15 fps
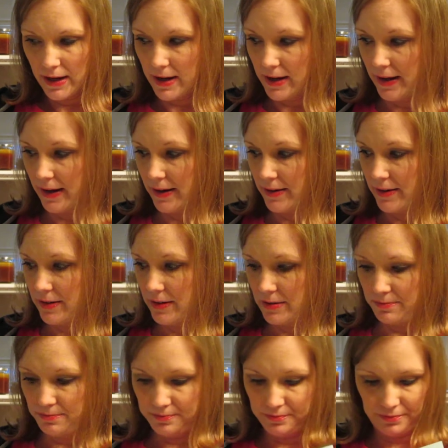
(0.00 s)

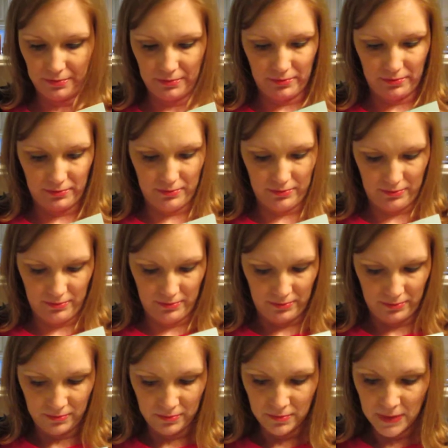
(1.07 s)
And
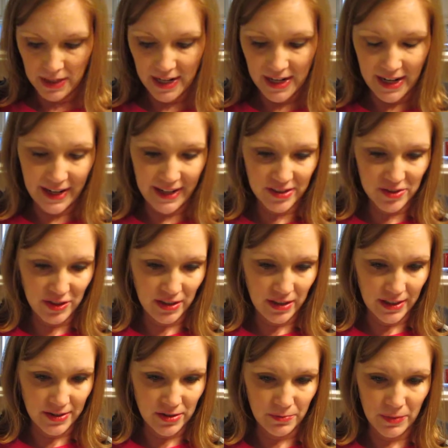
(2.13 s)
I actually
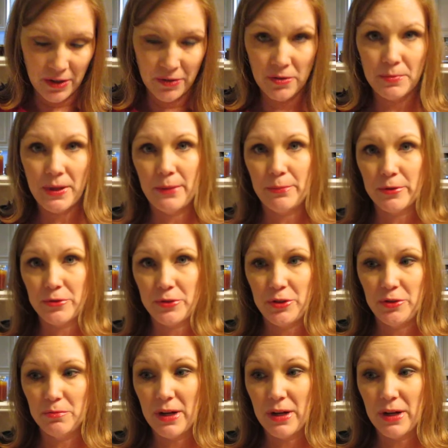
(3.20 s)
got some other papers too.